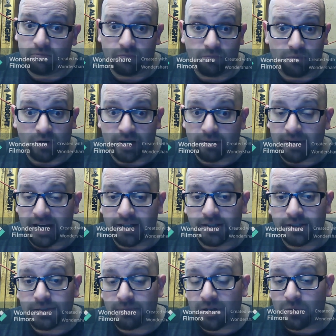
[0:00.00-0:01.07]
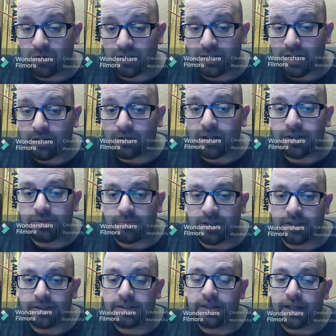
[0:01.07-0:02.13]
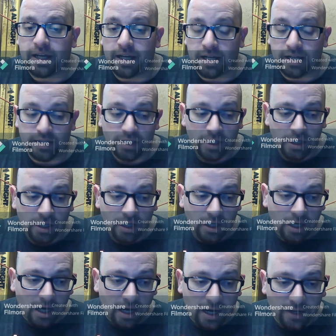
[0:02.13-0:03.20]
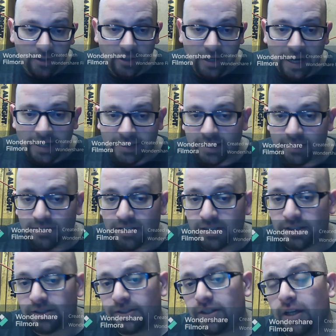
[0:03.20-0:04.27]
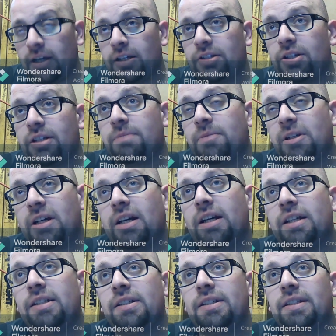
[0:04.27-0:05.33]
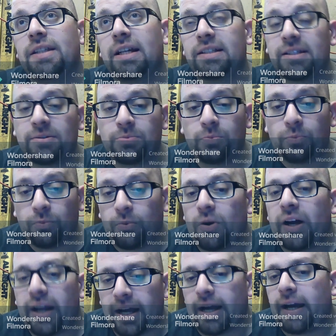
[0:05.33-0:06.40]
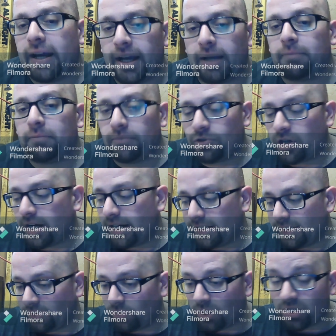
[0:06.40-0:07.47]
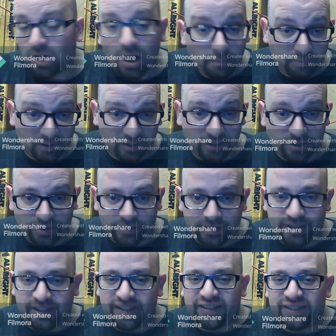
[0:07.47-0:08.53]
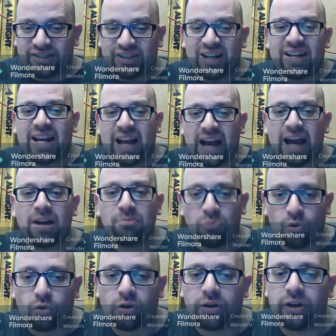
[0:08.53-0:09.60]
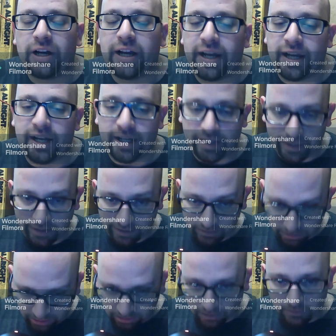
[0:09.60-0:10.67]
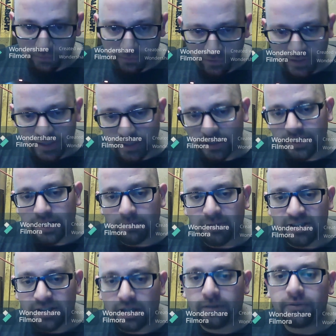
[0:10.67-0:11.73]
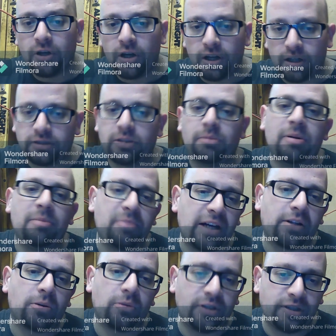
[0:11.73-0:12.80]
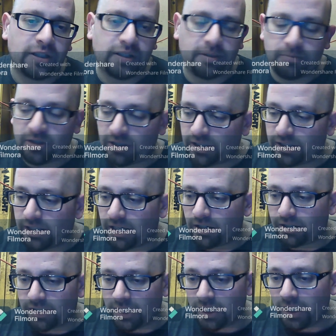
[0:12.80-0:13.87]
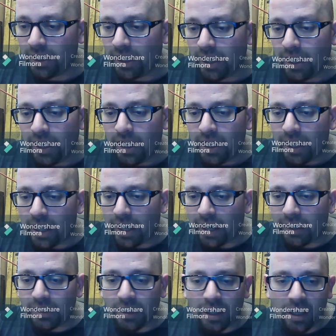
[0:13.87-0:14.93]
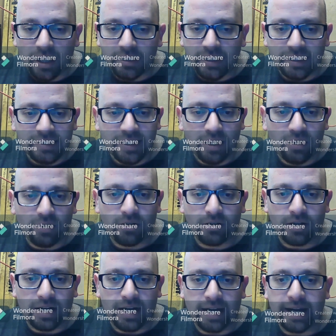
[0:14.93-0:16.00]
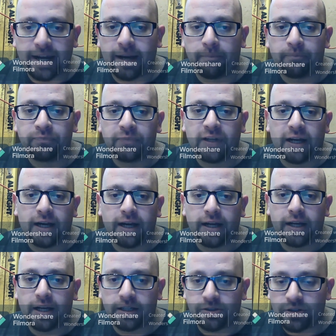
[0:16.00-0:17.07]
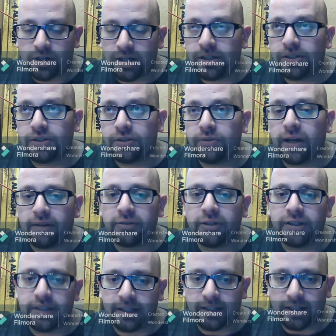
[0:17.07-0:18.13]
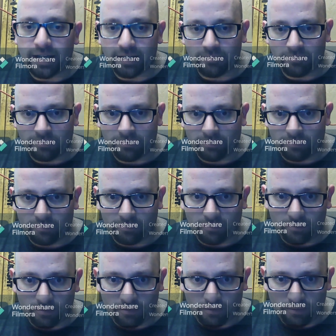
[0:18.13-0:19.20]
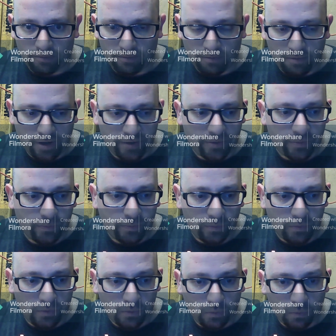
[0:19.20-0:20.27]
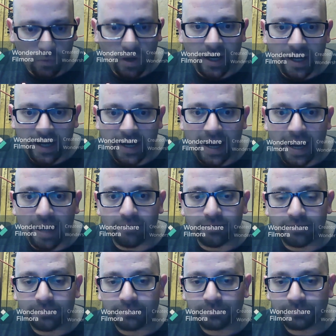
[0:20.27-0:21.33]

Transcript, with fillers: what I'm adding to my workout regimens and other activities just because that's what I am trying to accomplish is trying to add more and you know facilitate myself a little bit better with the community out there and that's how I am I, I try to do everything with what I have